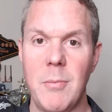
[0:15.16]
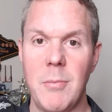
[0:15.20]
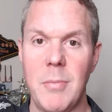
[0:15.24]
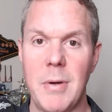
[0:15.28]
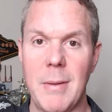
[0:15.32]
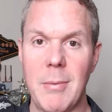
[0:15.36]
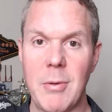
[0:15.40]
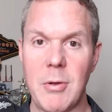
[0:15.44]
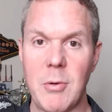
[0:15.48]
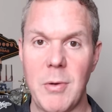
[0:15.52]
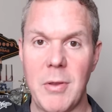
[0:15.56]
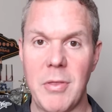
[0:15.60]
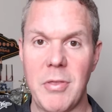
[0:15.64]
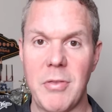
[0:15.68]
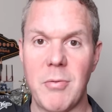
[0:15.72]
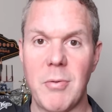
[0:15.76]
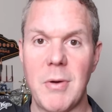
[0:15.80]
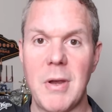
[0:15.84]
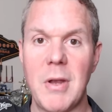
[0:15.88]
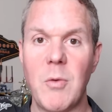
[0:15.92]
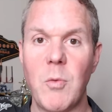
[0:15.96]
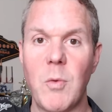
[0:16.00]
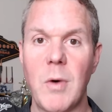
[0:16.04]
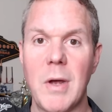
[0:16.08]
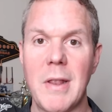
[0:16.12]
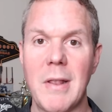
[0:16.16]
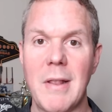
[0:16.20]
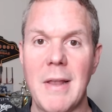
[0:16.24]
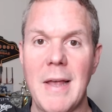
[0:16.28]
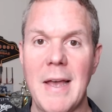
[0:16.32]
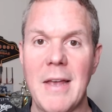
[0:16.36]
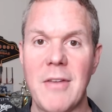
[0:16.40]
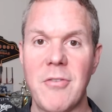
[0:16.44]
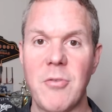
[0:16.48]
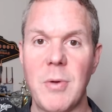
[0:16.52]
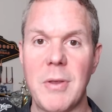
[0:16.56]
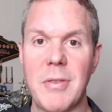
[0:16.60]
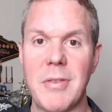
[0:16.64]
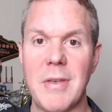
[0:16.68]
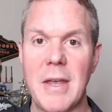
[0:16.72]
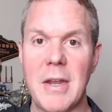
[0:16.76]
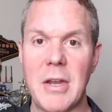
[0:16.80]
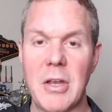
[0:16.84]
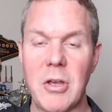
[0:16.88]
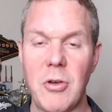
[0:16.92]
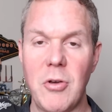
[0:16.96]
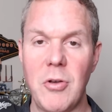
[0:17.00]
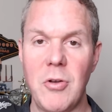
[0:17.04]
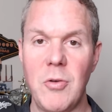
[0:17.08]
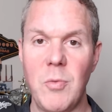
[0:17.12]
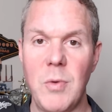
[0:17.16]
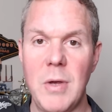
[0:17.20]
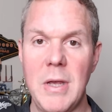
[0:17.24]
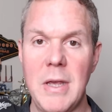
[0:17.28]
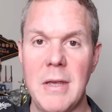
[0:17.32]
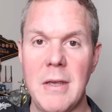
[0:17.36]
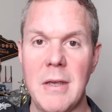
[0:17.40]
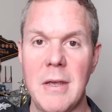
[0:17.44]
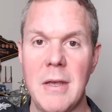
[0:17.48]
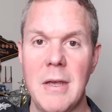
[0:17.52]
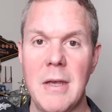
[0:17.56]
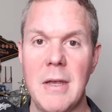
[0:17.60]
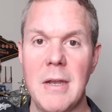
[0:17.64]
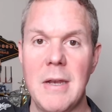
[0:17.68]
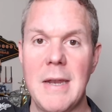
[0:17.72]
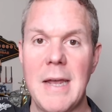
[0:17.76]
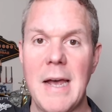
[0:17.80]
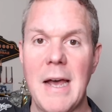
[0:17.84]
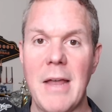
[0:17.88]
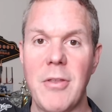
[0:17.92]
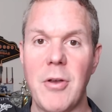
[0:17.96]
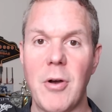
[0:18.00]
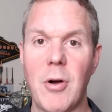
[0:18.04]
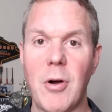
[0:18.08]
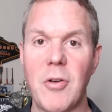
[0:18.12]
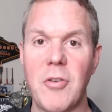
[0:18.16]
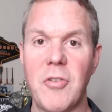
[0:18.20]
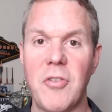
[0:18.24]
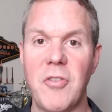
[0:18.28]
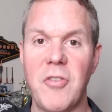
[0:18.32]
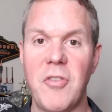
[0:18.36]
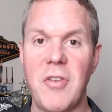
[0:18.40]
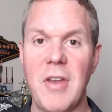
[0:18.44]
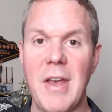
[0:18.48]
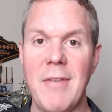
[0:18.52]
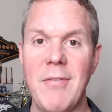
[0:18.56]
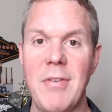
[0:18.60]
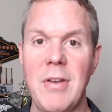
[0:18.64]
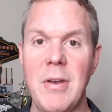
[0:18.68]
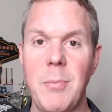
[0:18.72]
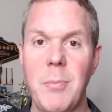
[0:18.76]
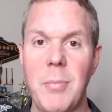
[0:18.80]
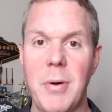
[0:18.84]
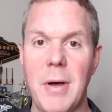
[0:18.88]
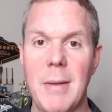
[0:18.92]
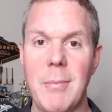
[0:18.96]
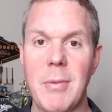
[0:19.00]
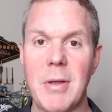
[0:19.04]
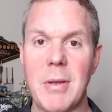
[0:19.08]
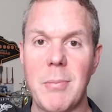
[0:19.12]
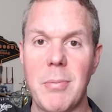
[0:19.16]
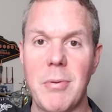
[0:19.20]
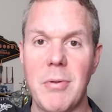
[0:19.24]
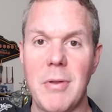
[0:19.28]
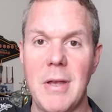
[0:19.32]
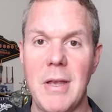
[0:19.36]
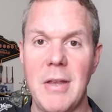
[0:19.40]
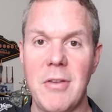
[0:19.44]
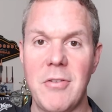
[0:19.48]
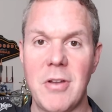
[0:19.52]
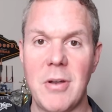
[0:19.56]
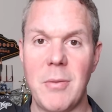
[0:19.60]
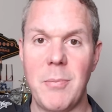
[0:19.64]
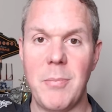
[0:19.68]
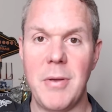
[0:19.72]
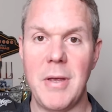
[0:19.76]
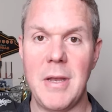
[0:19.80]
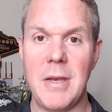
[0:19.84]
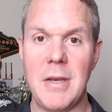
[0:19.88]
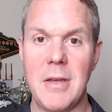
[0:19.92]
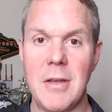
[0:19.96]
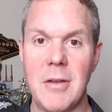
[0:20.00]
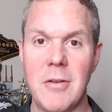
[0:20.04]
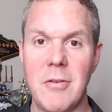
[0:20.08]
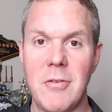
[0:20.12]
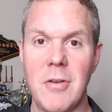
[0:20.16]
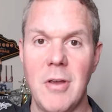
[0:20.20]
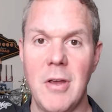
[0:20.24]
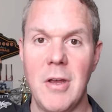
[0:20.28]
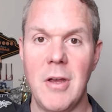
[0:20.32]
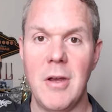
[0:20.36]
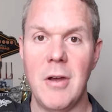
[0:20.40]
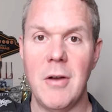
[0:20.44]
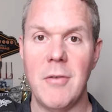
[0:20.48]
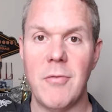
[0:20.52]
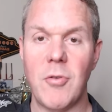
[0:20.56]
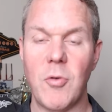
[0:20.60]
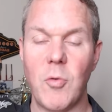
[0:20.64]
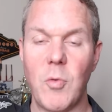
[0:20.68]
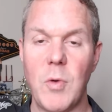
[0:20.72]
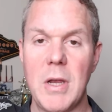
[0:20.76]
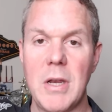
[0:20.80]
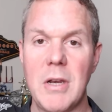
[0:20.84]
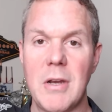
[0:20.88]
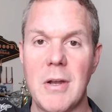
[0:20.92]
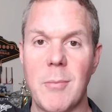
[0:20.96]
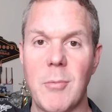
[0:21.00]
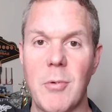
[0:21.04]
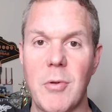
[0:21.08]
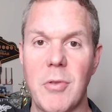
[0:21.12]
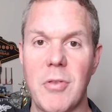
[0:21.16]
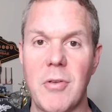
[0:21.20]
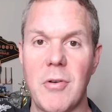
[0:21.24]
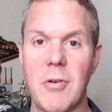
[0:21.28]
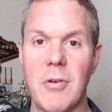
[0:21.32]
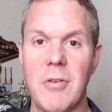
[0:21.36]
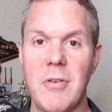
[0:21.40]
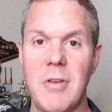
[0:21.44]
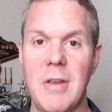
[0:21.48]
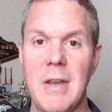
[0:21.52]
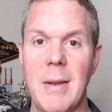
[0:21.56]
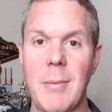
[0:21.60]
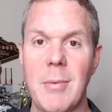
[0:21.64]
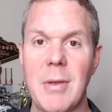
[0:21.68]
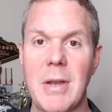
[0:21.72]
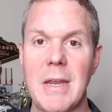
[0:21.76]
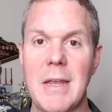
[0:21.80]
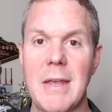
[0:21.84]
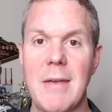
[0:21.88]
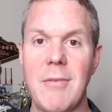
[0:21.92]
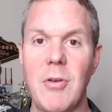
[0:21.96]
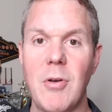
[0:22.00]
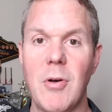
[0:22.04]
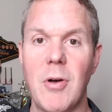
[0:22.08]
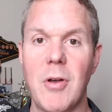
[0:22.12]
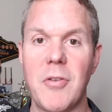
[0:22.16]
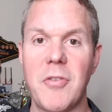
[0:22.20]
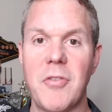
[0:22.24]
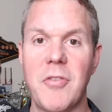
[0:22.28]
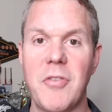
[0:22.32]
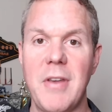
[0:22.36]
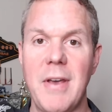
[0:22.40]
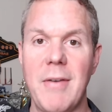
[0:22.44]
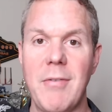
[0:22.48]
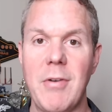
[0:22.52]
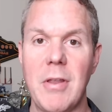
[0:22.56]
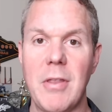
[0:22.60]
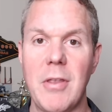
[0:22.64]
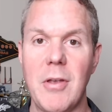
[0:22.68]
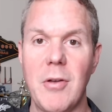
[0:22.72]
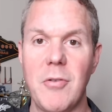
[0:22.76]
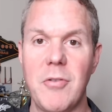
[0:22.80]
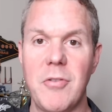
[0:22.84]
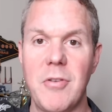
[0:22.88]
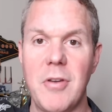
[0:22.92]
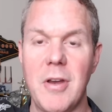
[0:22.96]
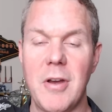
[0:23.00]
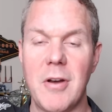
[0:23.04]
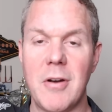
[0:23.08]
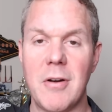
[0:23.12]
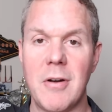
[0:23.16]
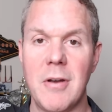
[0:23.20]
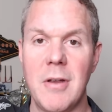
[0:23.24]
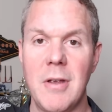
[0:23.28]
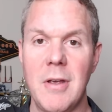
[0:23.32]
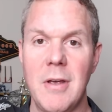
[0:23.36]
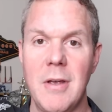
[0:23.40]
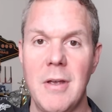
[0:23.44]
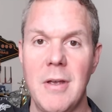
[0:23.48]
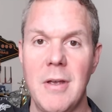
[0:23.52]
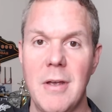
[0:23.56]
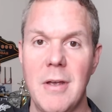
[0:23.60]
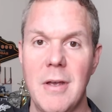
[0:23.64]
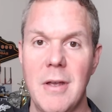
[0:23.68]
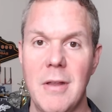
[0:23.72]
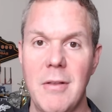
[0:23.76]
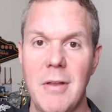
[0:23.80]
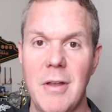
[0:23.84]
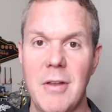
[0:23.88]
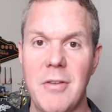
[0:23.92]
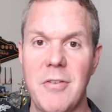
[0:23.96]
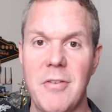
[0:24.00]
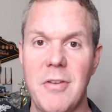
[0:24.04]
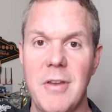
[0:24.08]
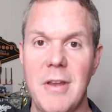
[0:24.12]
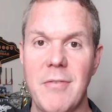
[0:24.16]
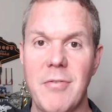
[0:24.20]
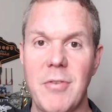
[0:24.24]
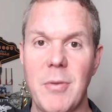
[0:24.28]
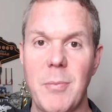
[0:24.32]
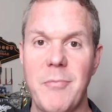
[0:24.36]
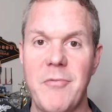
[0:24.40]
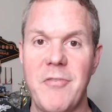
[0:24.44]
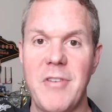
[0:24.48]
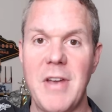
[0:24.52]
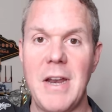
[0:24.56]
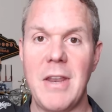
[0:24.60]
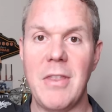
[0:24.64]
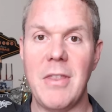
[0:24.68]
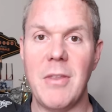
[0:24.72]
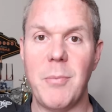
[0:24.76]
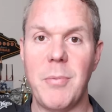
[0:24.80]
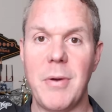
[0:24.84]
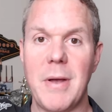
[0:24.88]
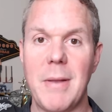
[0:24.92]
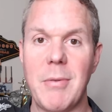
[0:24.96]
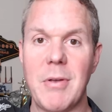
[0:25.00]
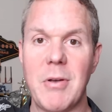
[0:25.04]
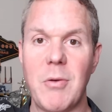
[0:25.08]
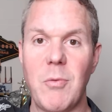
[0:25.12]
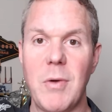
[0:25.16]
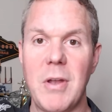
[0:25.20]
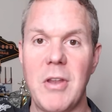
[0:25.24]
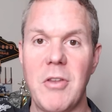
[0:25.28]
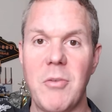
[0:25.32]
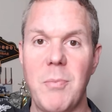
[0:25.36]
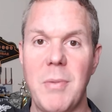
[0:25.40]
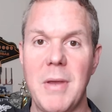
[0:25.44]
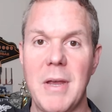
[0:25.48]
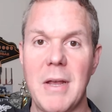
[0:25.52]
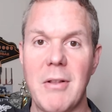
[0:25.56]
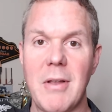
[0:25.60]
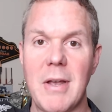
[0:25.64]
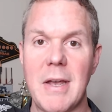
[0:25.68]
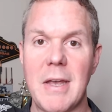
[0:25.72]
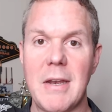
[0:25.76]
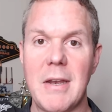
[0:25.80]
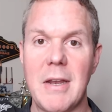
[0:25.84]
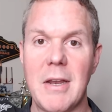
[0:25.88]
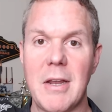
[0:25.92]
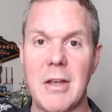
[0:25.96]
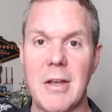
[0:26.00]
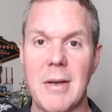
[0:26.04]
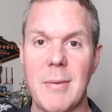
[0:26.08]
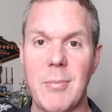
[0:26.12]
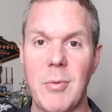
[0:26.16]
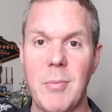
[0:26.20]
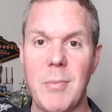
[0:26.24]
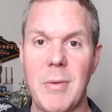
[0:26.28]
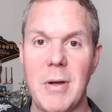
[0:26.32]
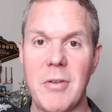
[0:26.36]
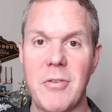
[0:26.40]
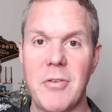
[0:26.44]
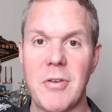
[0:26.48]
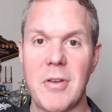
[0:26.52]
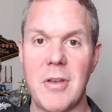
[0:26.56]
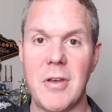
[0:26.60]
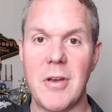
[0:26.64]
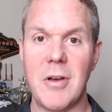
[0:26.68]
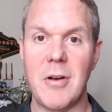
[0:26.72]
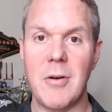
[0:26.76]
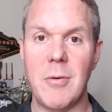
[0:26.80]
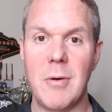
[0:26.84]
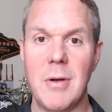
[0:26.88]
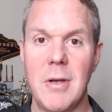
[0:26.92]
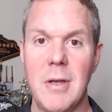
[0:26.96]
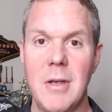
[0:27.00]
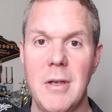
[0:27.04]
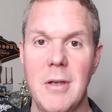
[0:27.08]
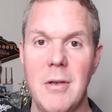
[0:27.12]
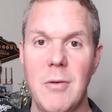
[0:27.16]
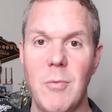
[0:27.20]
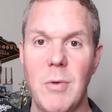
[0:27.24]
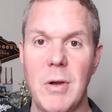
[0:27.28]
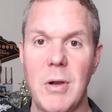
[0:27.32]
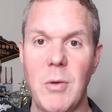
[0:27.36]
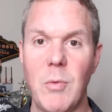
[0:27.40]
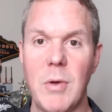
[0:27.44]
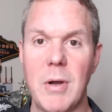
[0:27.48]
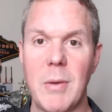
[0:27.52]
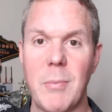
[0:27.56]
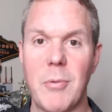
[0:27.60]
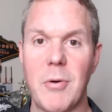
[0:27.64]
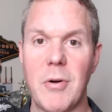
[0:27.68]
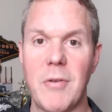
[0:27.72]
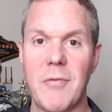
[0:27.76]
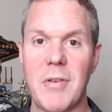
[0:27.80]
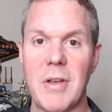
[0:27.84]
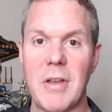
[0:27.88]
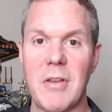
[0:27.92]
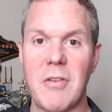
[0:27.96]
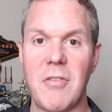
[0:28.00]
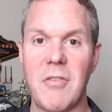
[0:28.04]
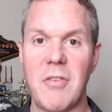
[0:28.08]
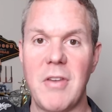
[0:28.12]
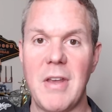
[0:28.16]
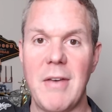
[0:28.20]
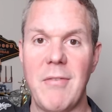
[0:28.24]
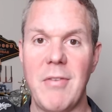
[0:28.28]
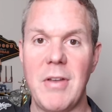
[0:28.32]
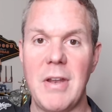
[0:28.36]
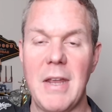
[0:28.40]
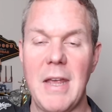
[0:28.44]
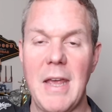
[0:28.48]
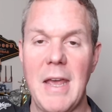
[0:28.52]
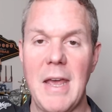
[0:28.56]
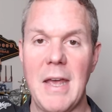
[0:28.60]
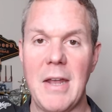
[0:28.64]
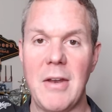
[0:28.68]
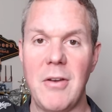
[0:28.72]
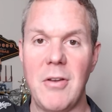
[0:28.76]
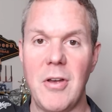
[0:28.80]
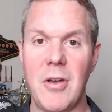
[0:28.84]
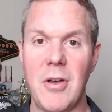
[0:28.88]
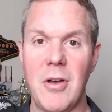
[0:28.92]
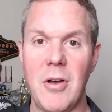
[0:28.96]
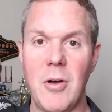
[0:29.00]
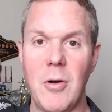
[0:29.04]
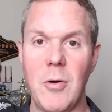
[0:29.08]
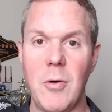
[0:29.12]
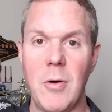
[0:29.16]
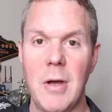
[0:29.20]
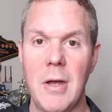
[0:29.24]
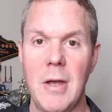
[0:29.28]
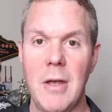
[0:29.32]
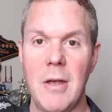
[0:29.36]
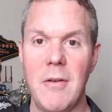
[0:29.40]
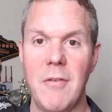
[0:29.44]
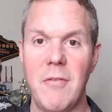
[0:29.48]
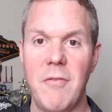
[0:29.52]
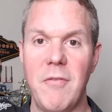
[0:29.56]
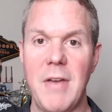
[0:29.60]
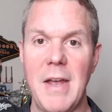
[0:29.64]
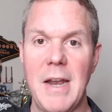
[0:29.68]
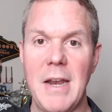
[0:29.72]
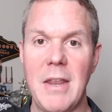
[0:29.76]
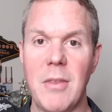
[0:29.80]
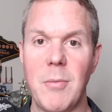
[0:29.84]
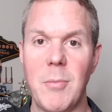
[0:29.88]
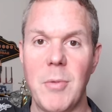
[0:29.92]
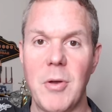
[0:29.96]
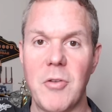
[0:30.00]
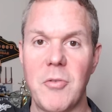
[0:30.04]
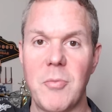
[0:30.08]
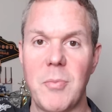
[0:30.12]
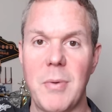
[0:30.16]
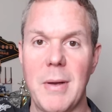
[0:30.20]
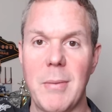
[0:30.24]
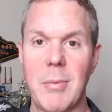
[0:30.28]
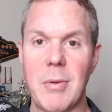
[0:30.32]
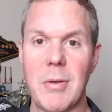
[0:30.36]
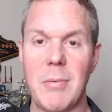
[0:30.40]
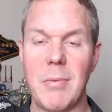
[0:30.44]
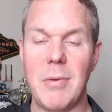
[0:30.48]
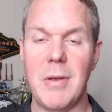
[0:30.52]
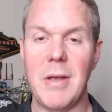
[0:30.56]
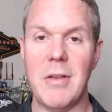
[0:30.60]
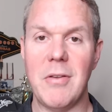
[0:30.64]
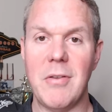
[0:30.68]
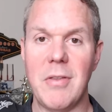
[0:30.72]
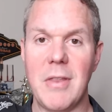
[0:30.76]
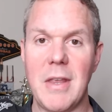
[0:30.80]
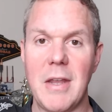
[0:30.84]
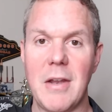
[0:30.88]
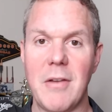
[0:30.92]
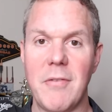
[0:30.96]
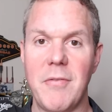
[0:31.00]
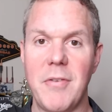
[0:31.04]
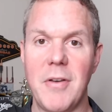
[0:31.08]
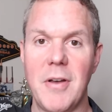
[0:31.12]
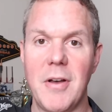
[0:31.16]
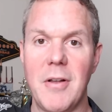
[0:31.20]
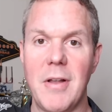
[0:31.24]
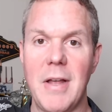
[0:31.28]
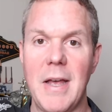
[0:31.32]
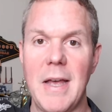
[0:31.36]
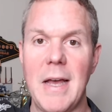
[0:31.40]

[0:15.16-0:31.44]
Public went three and one last week. They had a good week. Now there are seven public plays and opinions for week number thirteen. I'm going to give you all seven of those here, and let's see if the fade in the public wins big like it did a couple months ago when it went a perfect seven and zero, oh, fading the most public plays in the NFL.